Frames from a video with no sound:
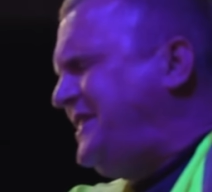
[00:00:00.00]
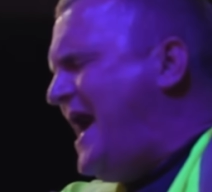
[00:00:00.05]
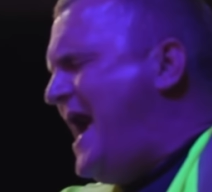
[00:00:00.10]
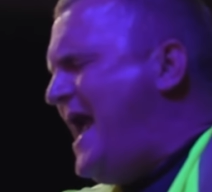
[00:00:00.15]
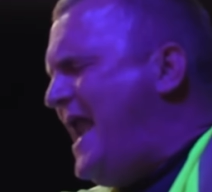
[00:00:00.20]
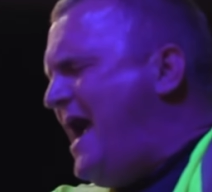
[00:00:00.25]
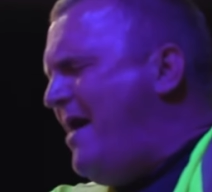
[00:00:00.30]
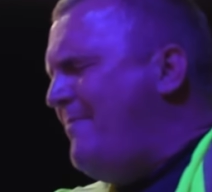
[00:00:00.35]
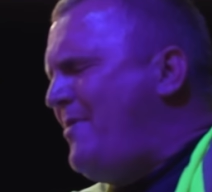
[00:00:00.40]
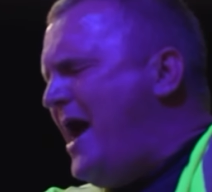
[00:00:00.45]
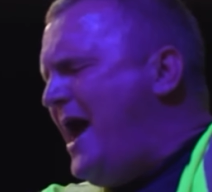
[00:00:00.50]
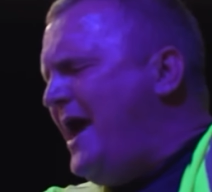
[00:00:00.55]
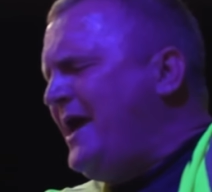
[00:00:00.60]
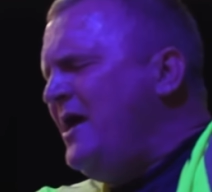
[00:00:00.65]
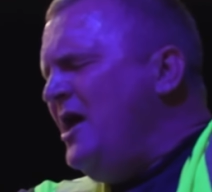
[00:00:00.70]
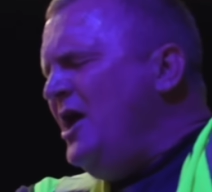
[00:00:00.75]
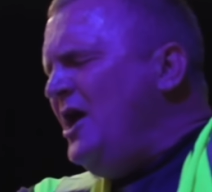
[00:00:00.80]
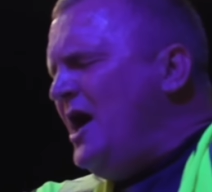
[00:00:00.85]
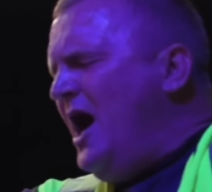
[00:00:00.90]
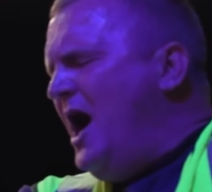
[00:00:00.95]
He's coming
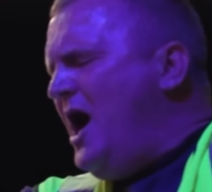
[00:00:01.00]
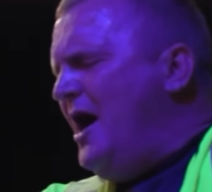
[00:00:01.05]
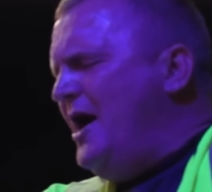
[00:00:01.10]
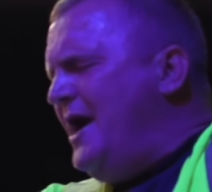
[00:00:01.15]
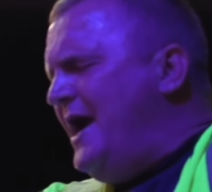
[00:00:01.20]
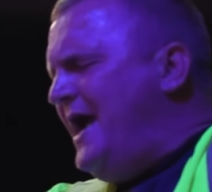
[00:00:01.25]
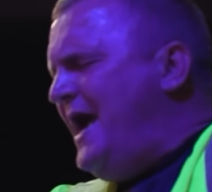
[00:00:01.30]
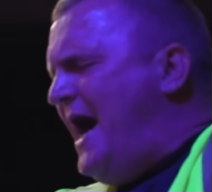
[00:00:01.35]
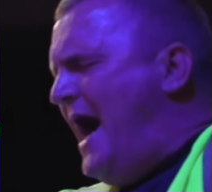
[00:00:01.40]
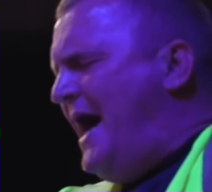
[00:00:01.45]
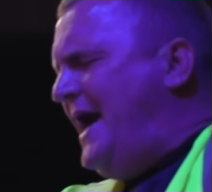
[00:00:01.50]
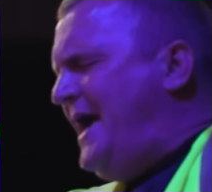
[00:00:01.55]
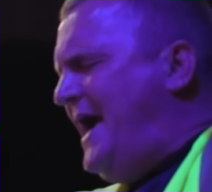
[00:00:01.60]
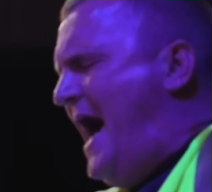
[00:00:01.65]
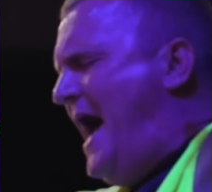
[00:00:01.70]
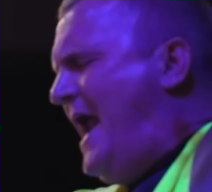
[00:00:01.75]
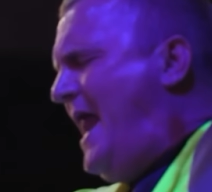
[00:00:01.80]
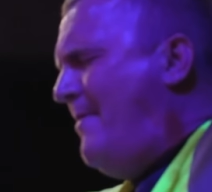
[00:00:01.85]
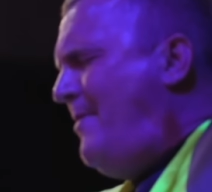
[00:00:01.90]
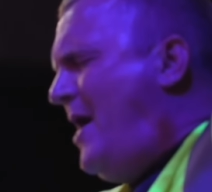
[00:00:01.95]
up. He's
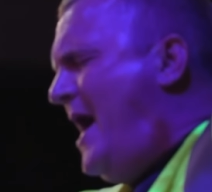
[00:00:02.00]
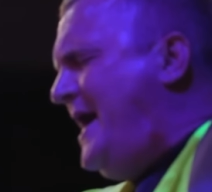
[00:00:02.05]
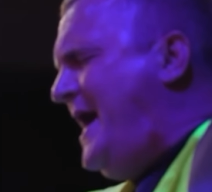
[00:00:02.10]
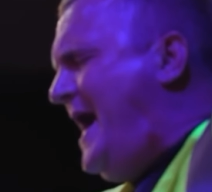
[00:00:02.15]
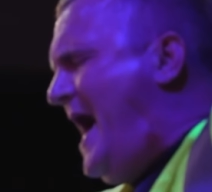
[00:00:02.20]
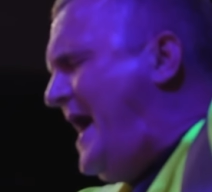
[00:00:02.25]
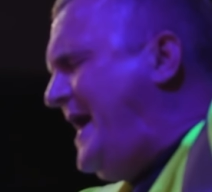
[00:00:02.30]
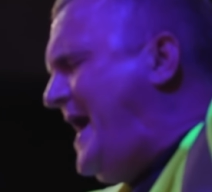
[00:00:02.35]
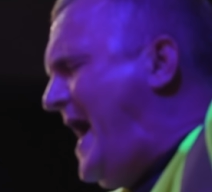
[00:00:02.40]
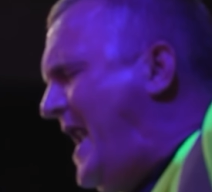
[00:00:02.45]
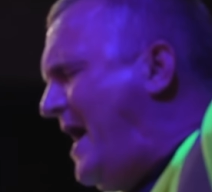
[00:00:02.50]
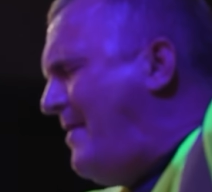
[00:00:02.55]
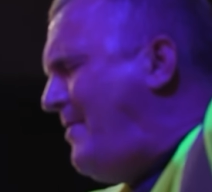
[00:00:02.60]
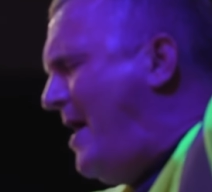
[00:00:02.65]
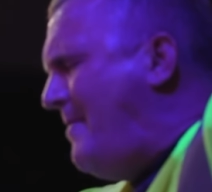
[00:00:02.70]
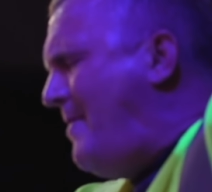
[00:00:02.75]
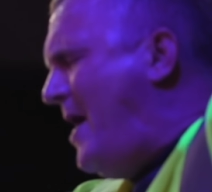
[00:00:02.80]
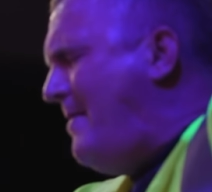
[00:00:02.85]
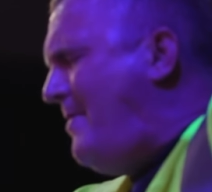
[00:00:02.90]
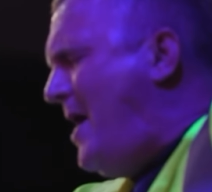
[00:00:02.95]
coming up. He's
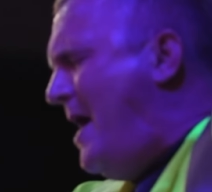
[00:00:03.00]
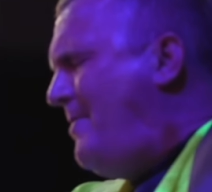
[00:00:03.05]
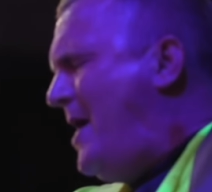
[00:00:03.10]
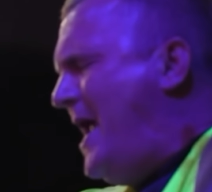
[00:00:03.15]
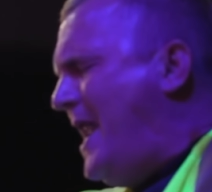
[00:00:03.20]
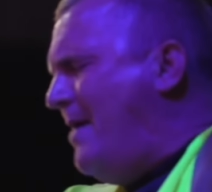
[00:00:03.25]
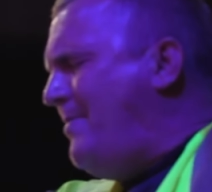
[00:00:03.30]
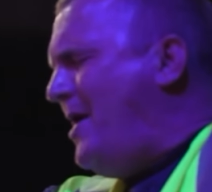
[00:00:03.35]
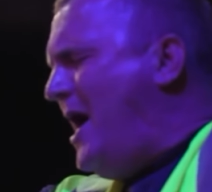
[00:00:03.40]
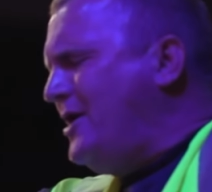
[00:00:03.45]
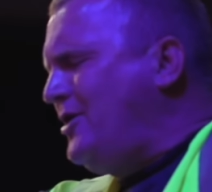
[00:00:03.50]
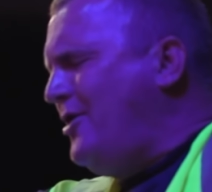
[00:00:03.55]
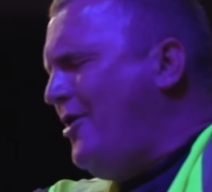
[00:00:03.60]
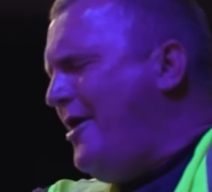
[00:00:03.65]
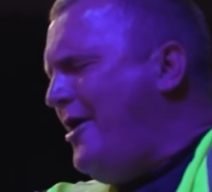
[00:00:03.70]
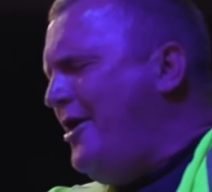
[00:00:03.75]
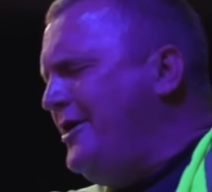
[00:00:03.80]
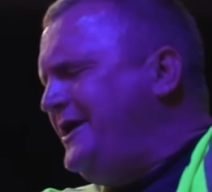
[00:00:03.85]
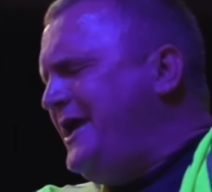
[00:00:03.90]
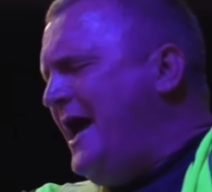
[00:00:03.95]
coming up.
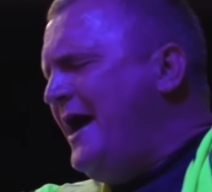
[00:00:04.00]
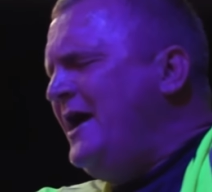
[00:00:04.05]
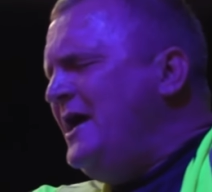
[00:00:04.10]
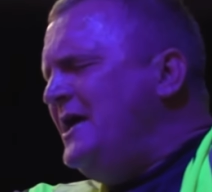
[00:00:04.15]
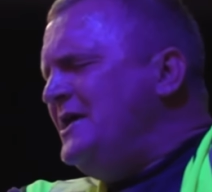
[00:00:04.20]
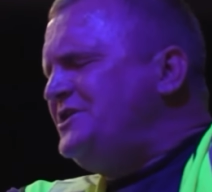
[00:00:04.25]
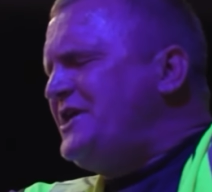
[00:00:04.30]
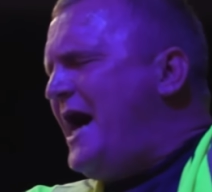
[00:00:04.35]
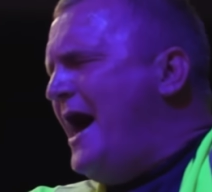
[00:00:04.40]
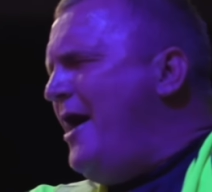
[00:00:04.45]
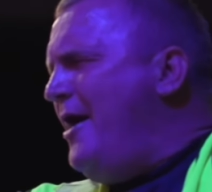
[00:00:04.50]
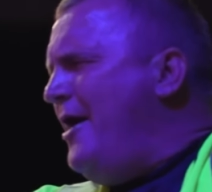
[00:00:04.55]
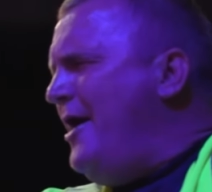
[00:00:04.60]
He's coming up.